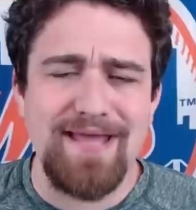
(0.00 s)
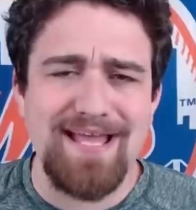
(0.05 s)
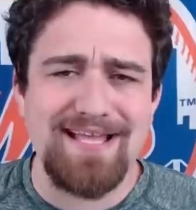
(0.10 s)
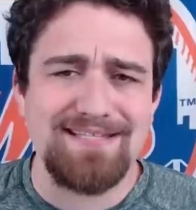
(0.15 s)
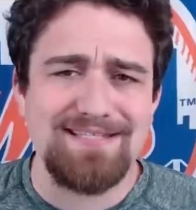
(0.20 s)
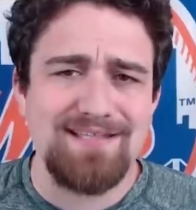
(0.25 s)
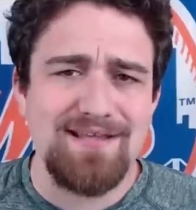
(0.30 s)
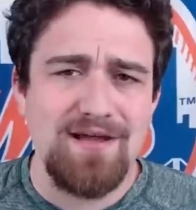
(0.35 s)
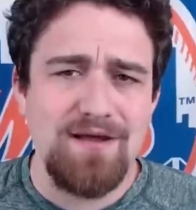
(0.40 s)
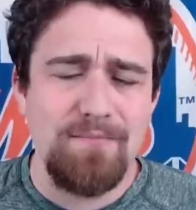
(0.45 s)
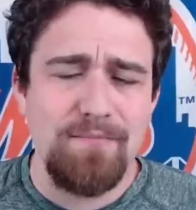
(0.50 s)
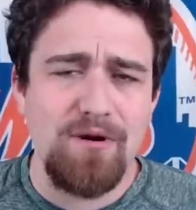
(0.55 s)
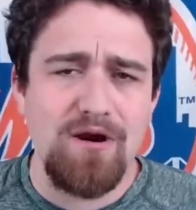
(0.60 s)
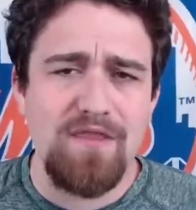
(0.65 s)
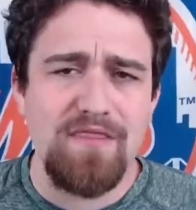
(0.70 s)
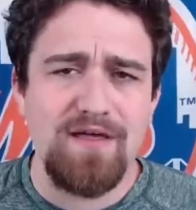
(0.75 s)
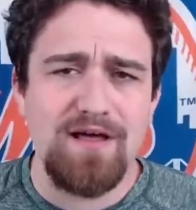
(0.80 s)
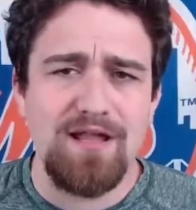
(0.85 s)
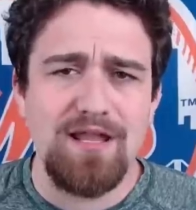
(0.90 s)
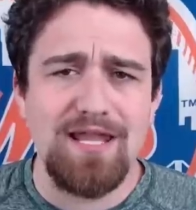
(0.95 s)
Mets,
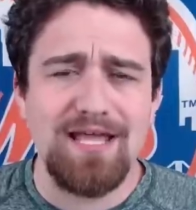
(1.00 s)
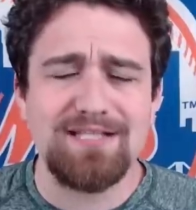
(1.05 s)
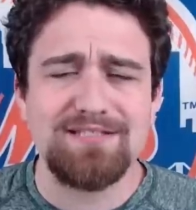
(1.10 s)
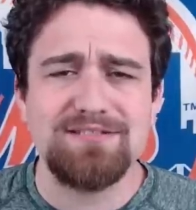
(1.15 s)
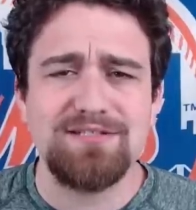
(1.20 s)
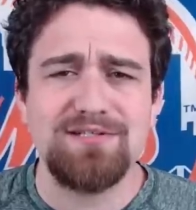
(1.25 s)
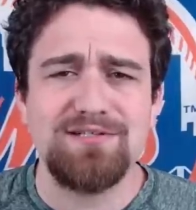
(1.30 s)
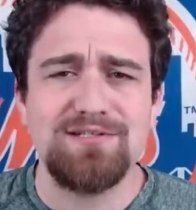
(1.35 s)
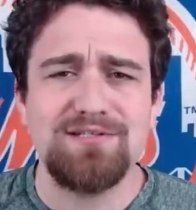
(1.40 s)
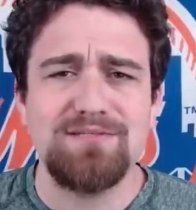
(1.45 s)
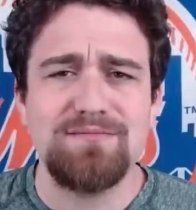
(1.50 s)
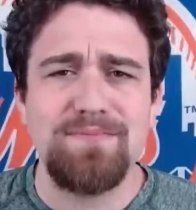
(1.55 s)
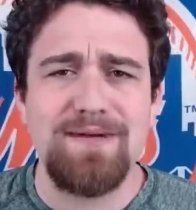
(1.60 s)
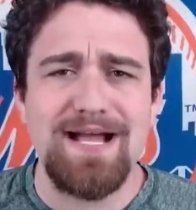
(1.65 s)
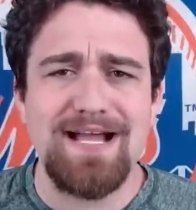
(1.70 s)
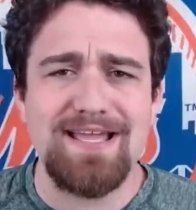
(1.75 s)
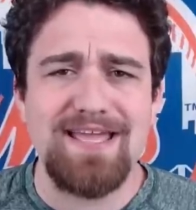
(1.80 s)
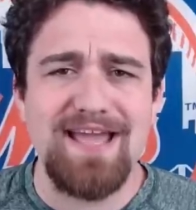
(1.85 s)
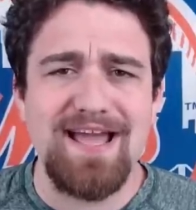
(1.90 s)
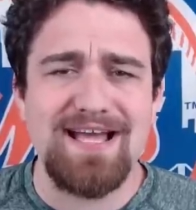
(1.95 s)
part of the Locked On
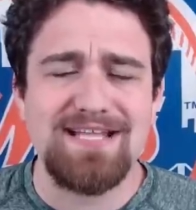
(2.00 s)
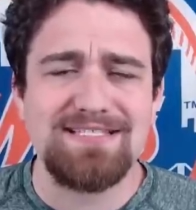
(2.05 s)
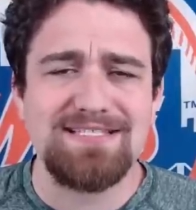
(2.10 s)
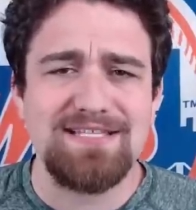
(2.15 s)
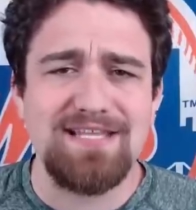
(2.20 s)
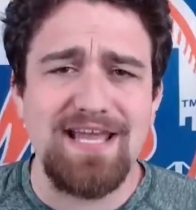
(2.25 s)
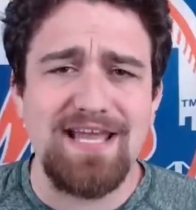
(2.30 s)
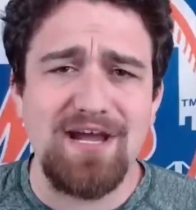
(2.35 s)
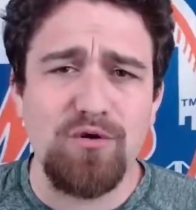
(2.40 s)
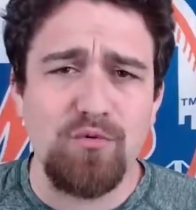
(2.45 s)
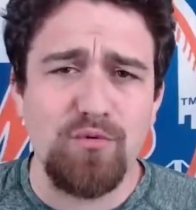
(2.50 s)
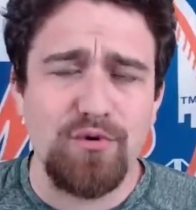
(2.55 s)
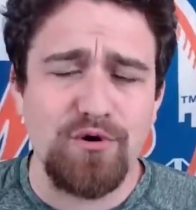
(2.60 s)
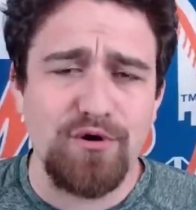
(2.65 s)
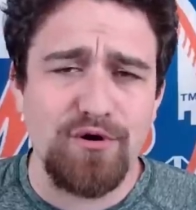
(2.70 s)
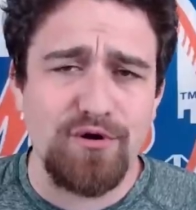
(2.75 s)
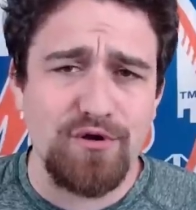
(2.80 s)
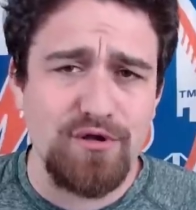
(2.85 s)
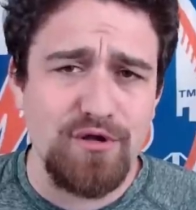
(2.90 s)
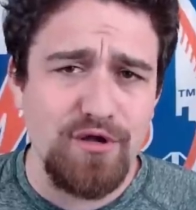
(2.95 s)
Podcast
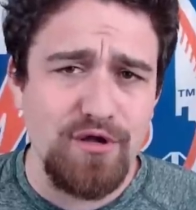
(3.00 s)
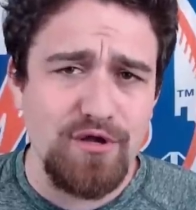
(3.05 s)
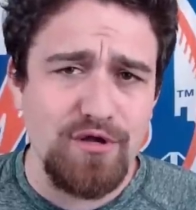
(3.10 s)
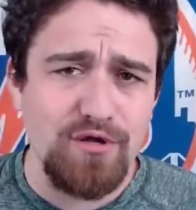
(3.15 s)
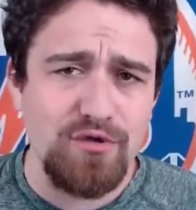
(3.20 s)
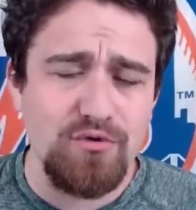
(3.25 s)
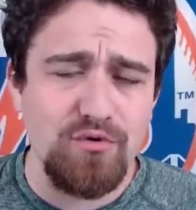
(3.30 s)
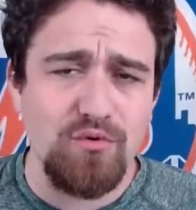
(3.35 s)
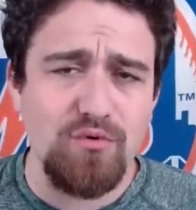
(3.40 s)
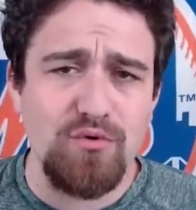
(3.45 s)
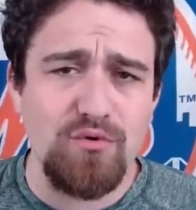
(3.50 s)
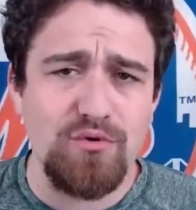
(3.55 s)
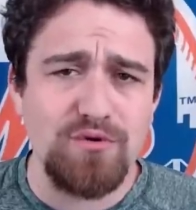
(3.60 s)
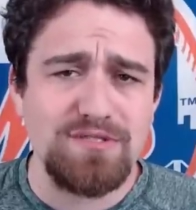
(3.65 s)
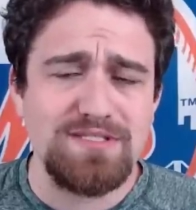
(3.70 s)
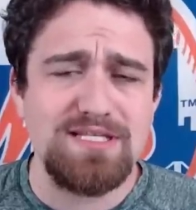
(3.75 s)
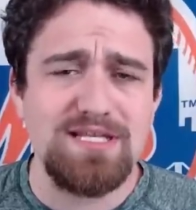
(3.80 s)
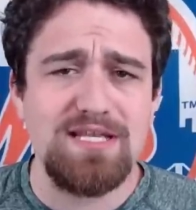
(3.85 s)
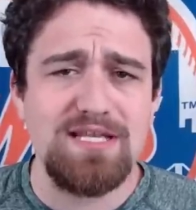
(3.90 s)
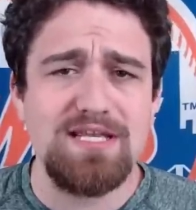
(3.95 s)
Network, your
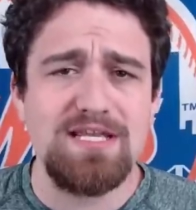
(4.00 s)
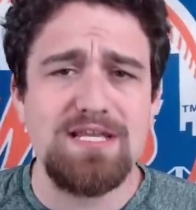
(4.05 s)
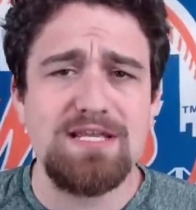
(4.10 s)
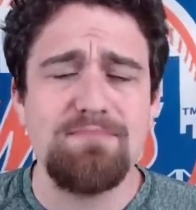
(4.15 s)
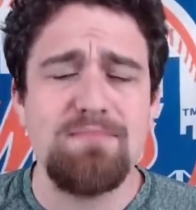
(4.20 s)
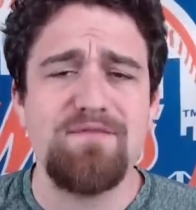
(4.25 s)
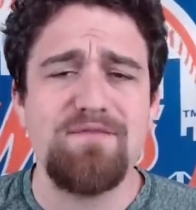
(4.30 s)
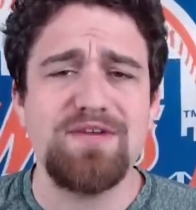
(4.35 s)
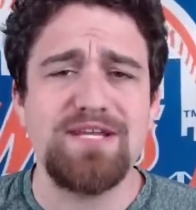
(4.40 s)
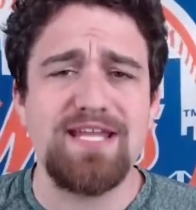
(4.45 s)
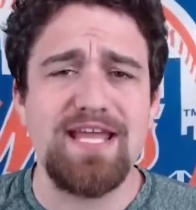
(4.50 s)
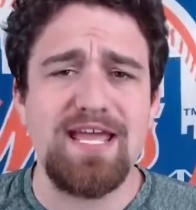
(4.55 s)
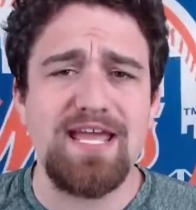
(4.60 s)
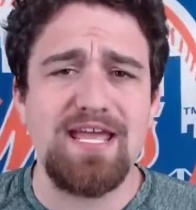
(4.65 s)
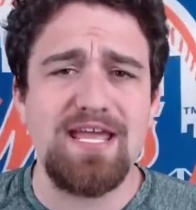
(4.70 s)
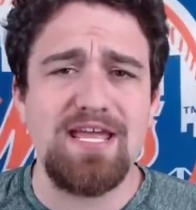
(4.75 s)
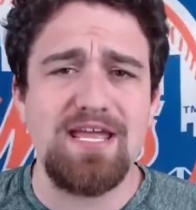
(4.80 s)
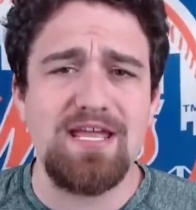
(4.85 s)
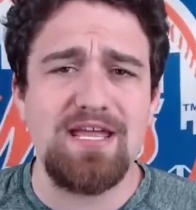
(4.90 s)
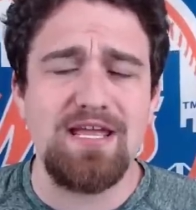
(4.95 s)
team every
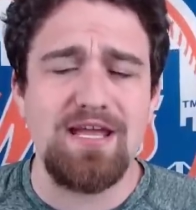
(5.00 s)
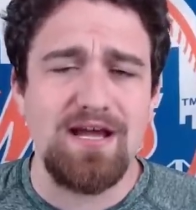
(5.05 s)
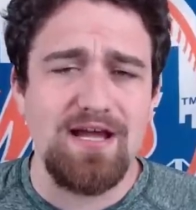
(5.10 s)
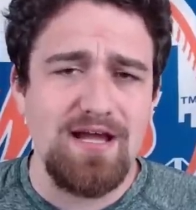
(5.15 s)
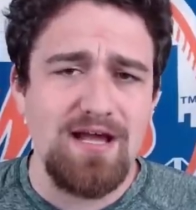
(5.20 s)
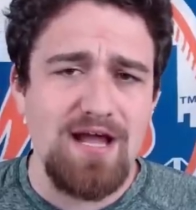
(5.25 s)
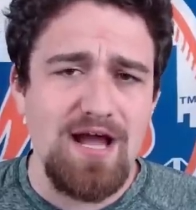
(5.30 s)
day.